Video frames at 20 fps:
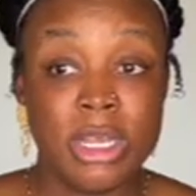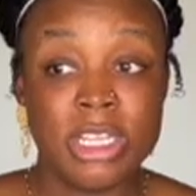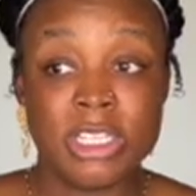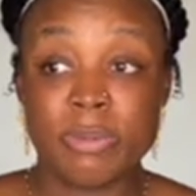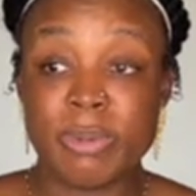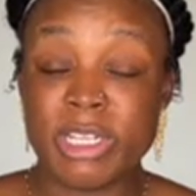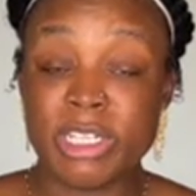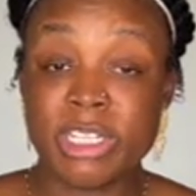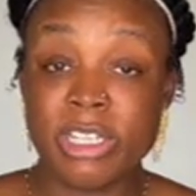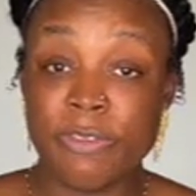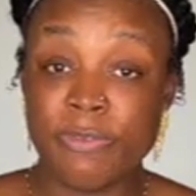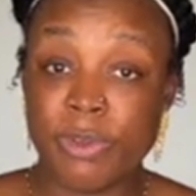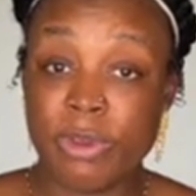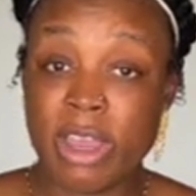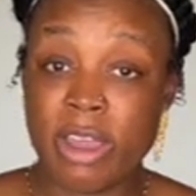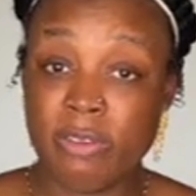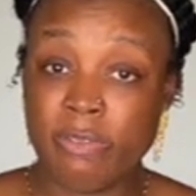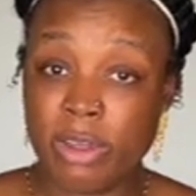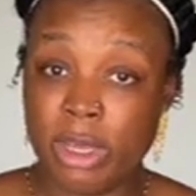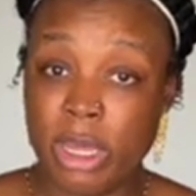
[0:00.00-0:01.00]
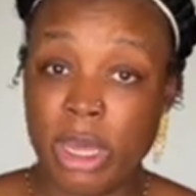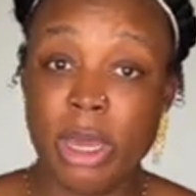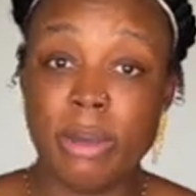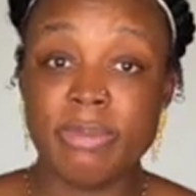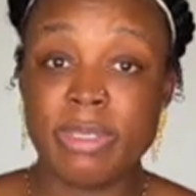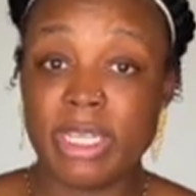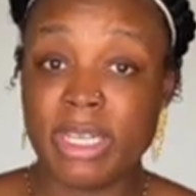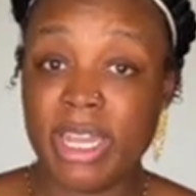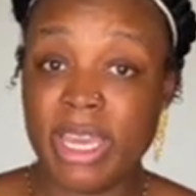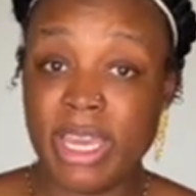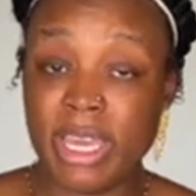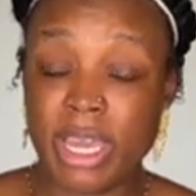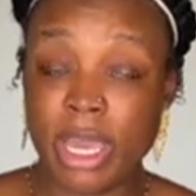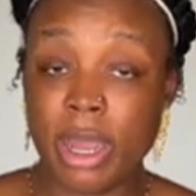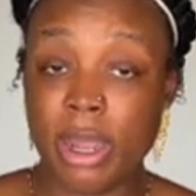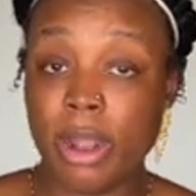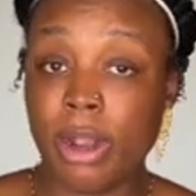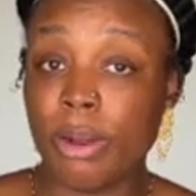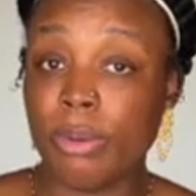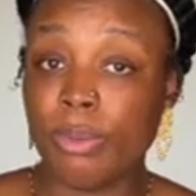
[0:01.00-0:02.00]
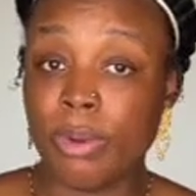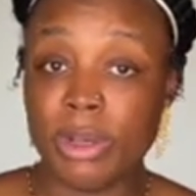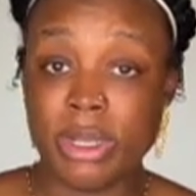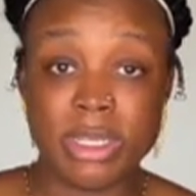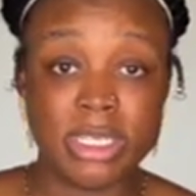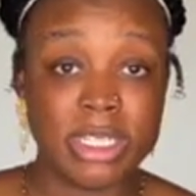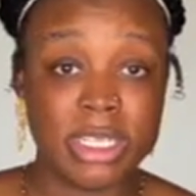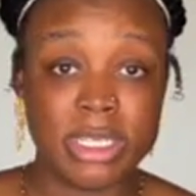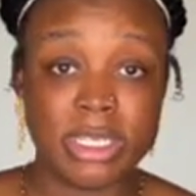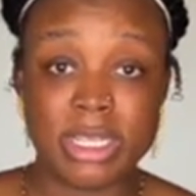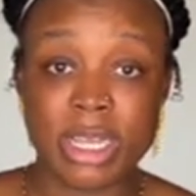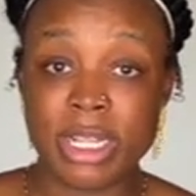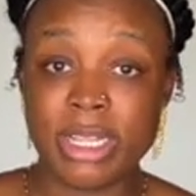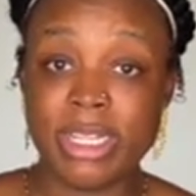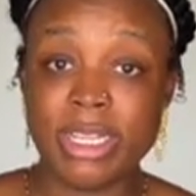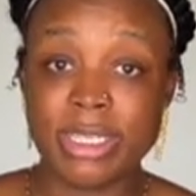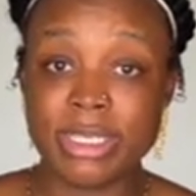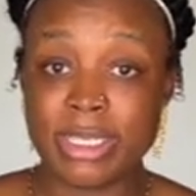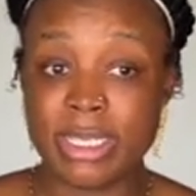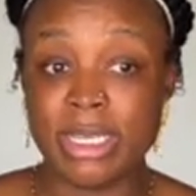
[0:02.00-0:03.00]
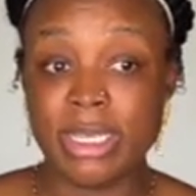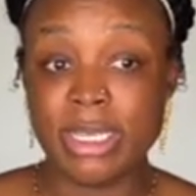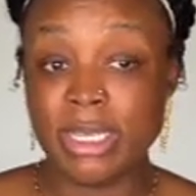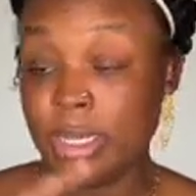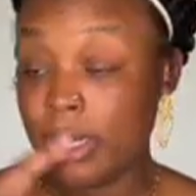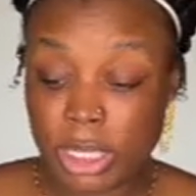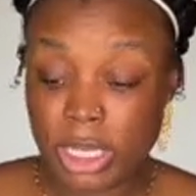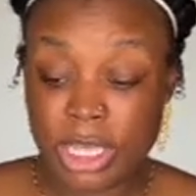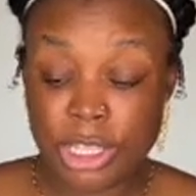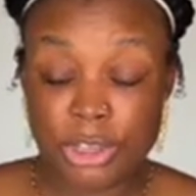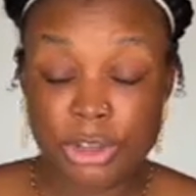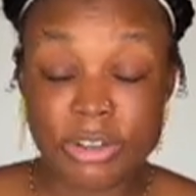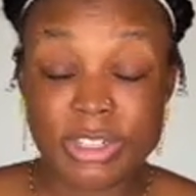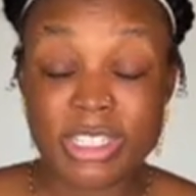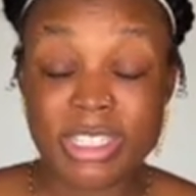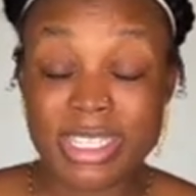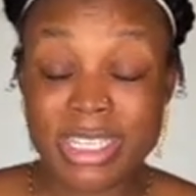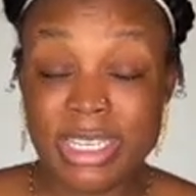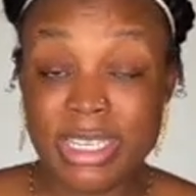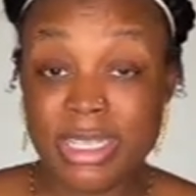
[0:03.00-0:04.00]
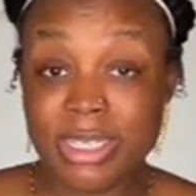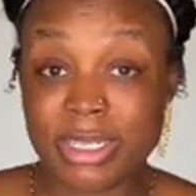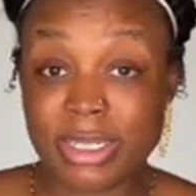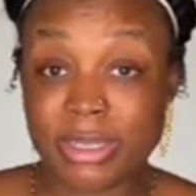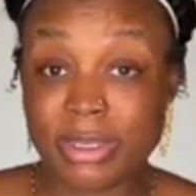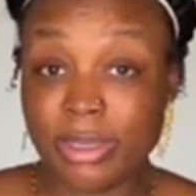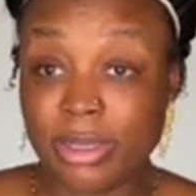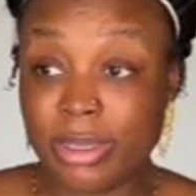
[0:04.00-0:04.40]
especially if you have an up-to-date car where it just clicks in your seat.